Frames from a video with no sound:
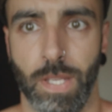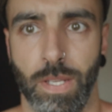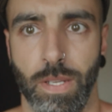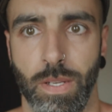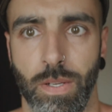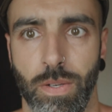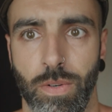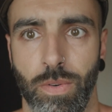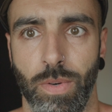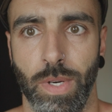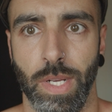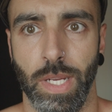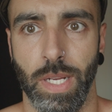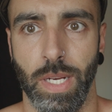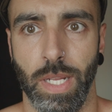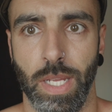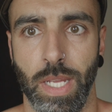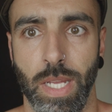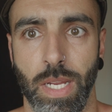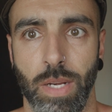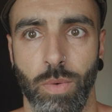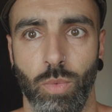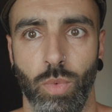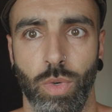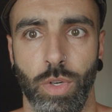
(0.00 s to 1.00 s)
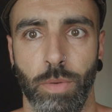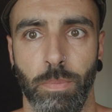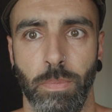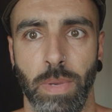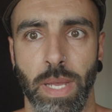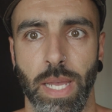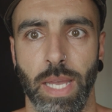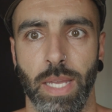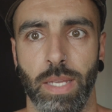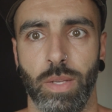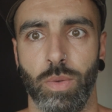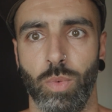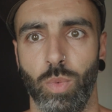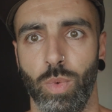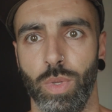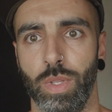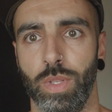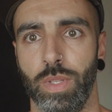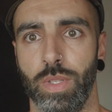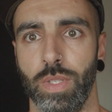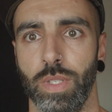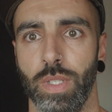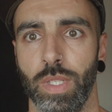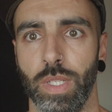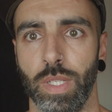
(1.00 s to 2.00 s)
All right, and we're back
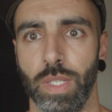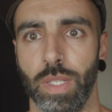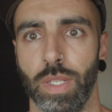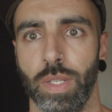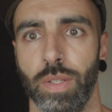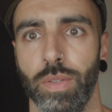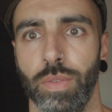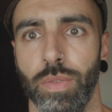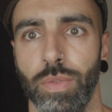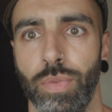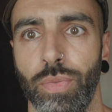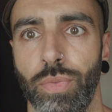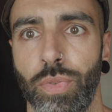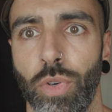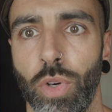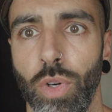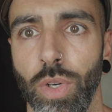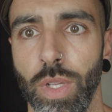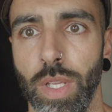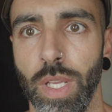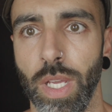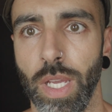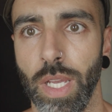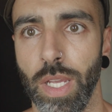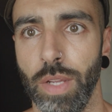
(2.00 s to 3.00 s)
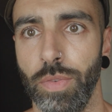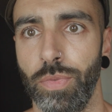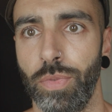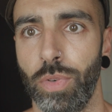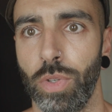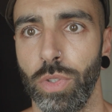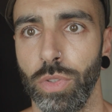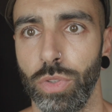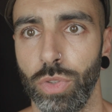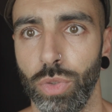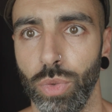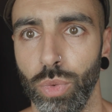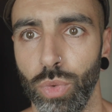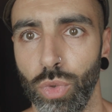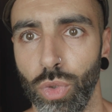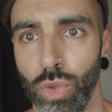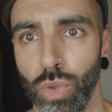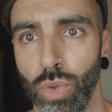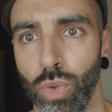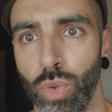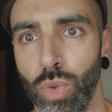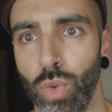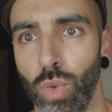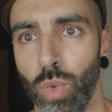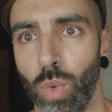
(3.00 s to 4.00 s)
with the 4K
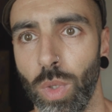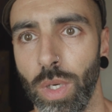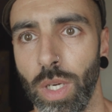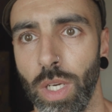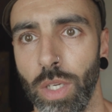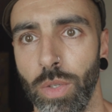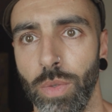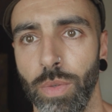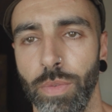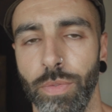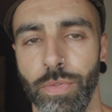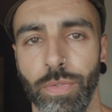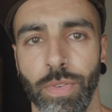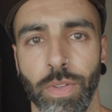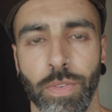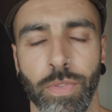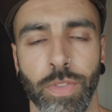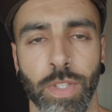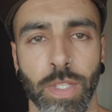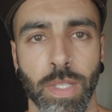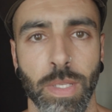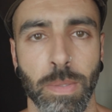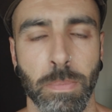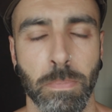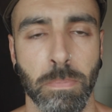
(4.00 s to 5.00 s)
422 150